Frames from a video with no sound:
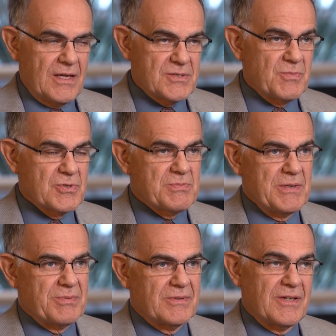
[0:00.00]
as most
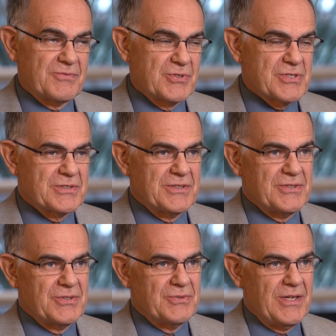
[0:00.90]
people unfortunately
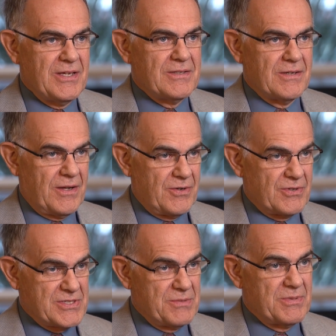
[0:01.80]
do, eat under
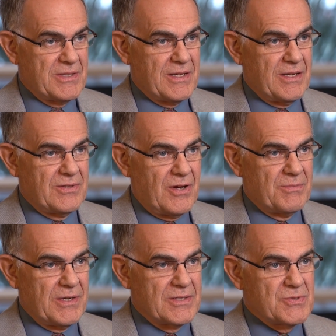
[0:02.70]
a sympathetic
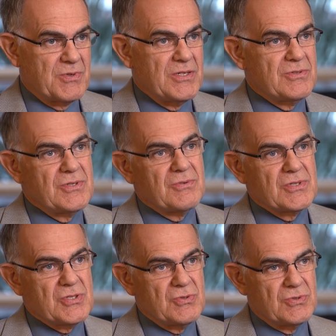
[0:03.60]
dominance, what you do
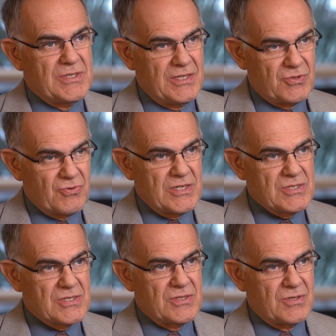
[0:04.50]
is you
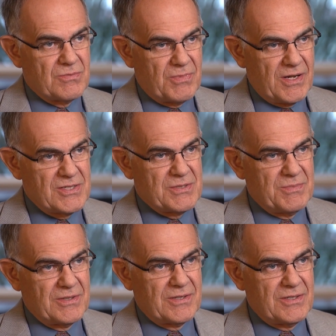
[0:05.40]
decrease your body's
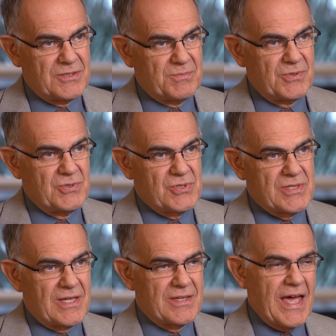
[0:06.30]
ability to
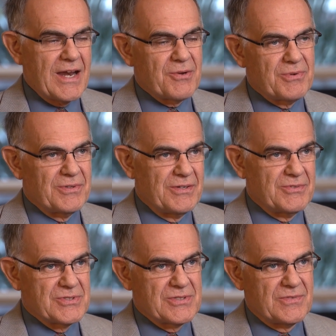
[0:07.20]
produce adequate
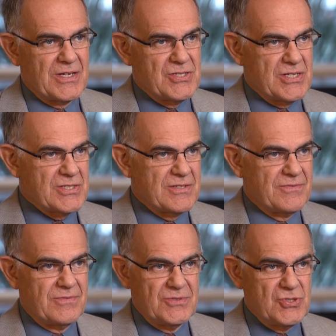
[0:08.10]
levels of digestive
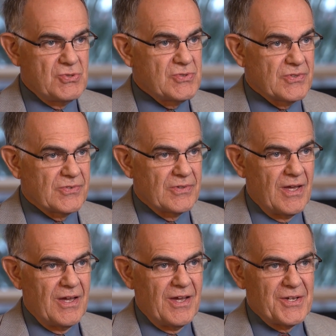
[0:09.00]
juices.
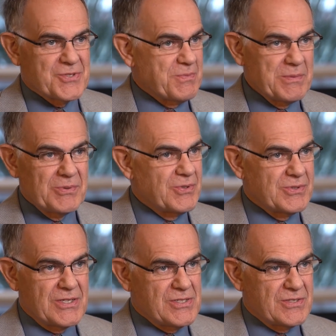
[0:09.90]
So people
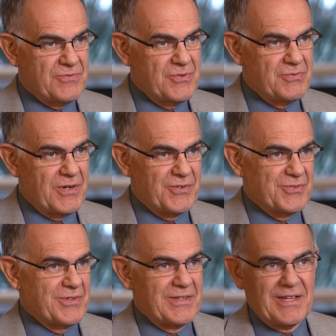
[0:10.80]
don't digest food well,
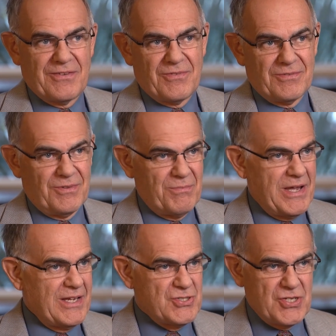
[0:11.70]
so then they have
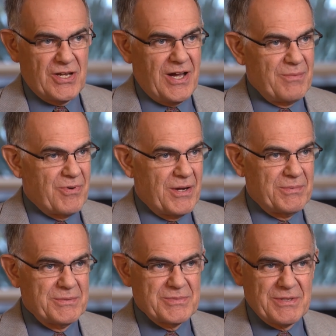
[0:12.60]
many GI
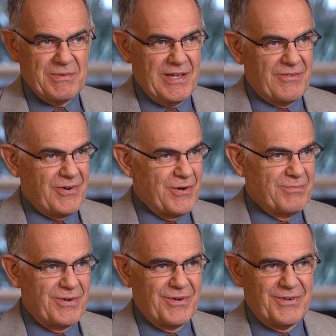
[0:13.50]
problems, they may have
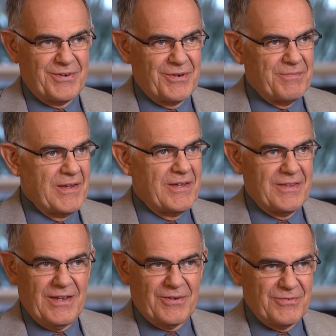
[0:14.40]
heartburn, or
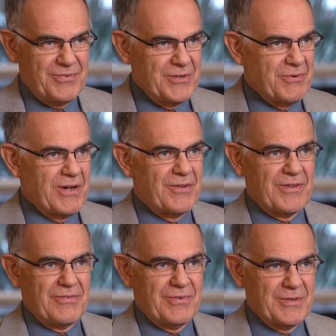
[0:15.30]
they don't feel well,
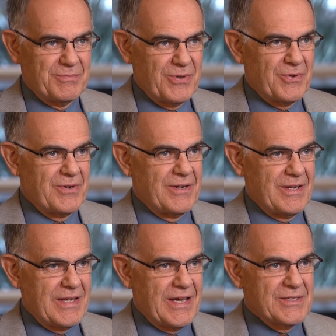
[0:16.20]
they feel bloated
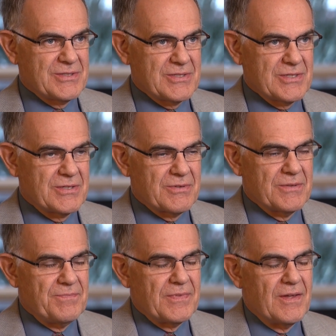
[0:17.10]
and gas, etc.
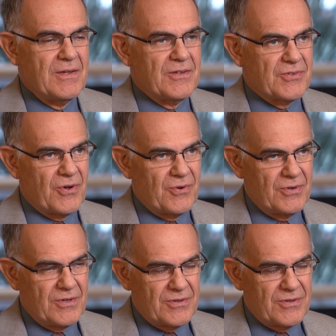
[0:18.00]
So